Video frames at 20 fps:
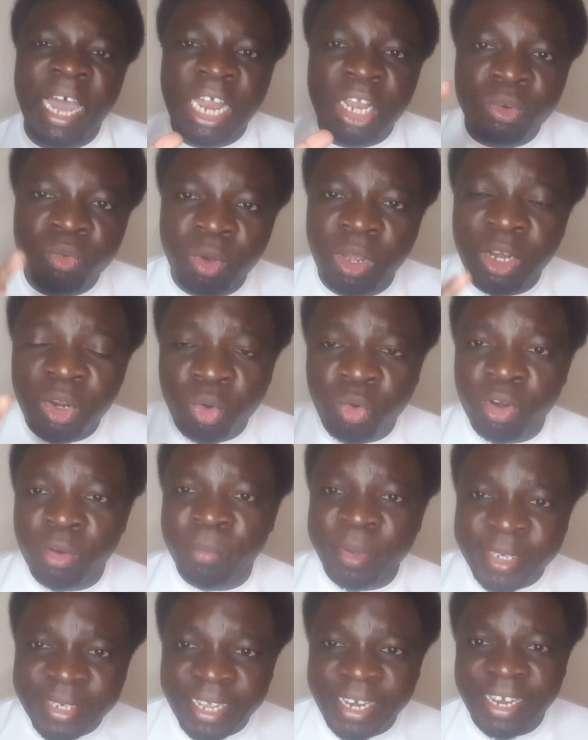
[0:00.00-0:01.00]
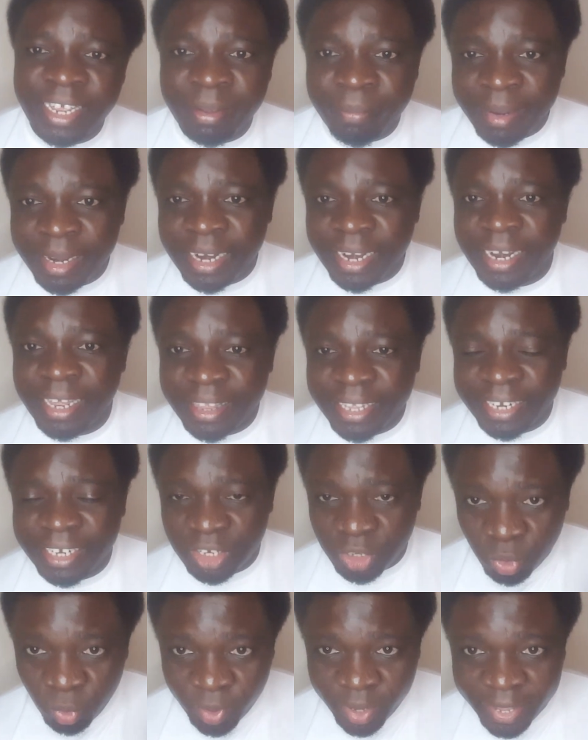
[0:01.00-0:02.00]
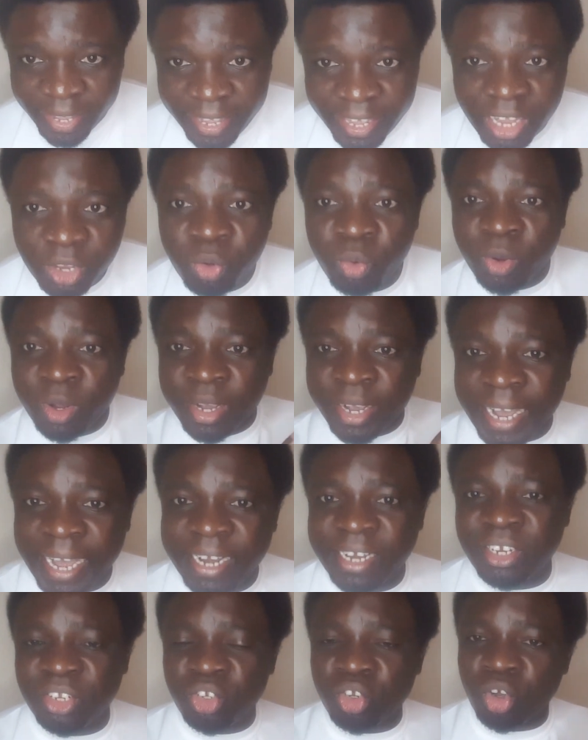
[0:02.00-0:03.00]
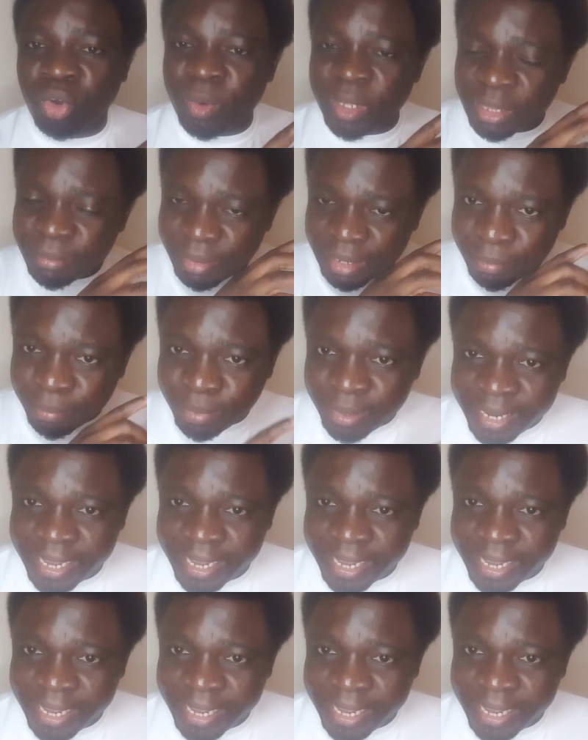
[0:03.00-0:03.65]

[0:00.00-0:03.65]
Atwoli could be telling Malala that, look here, you can't joke with my